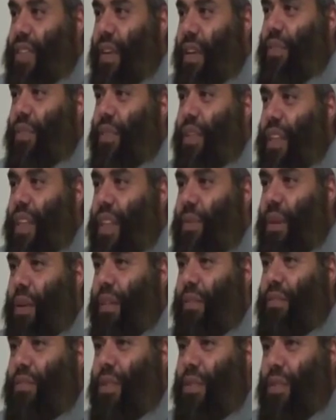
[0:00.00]
definitely we
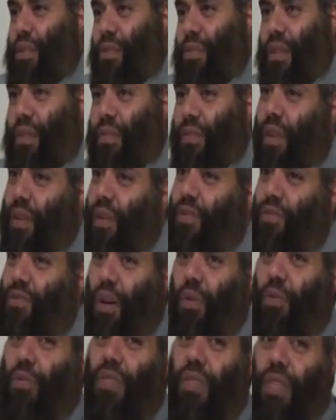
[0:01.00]
have to refer
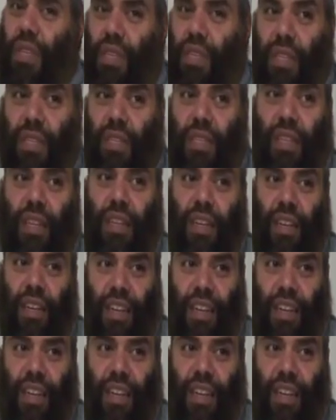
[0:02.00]
to our sins,